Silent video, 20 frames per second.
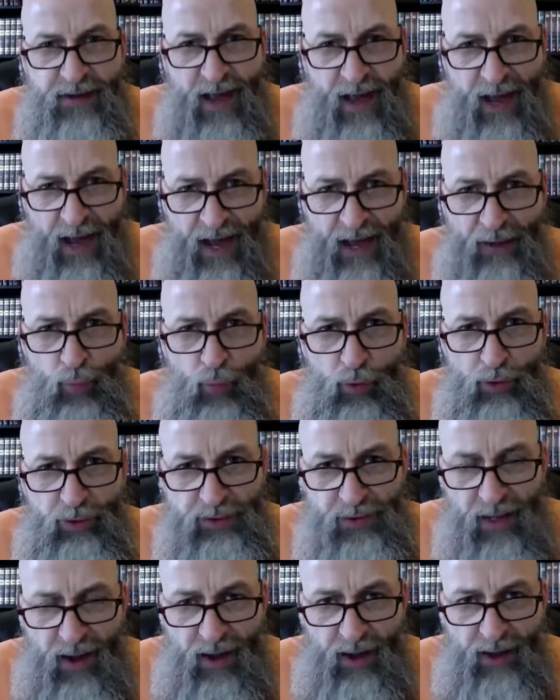I will
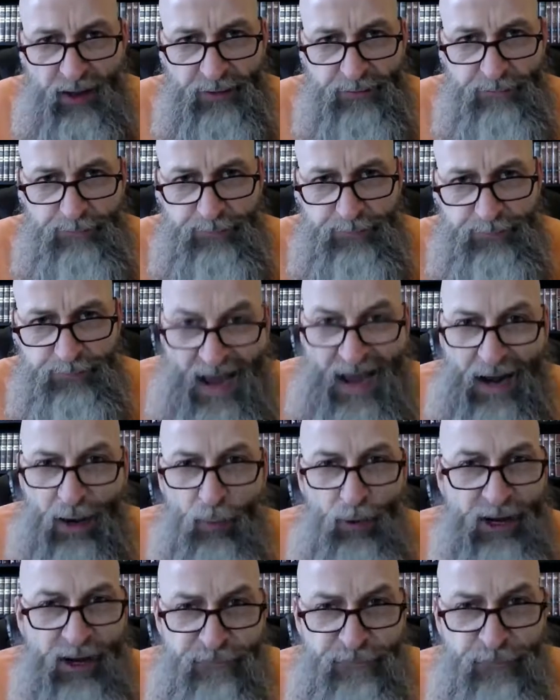not.
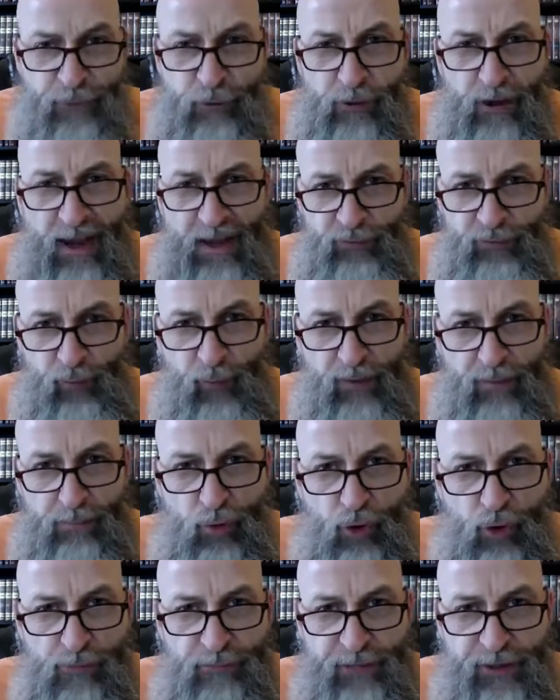However, as we
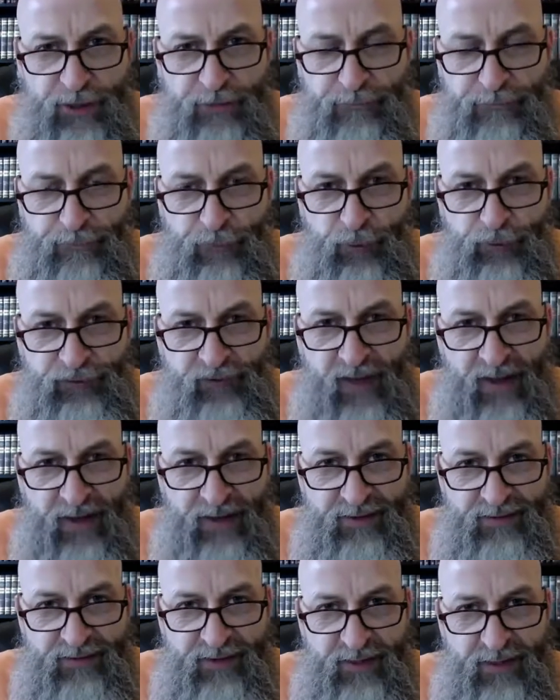move into verse
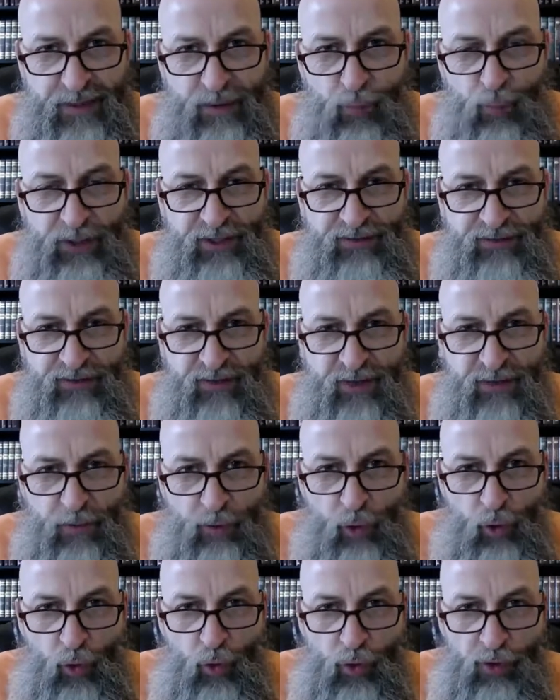19, we see
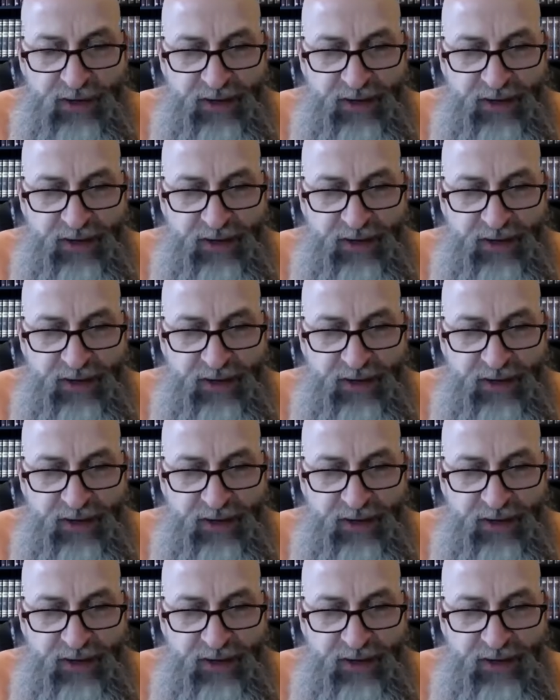the Lord